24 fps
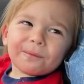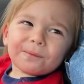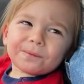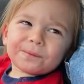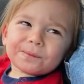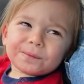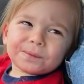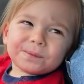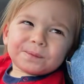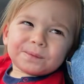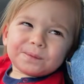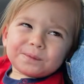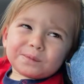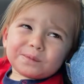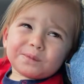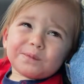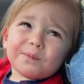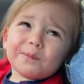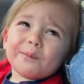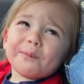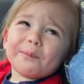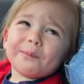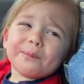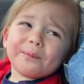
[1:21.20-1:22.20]
had to do
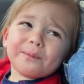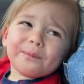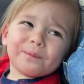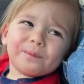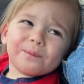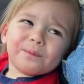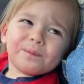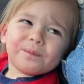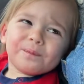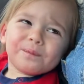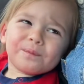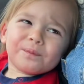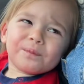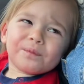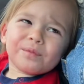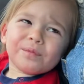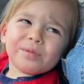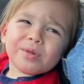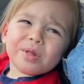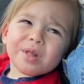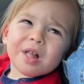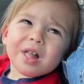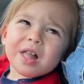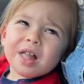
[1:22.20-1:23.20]
what we had to do
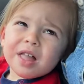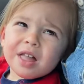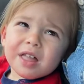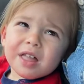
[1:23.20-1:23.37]
yeah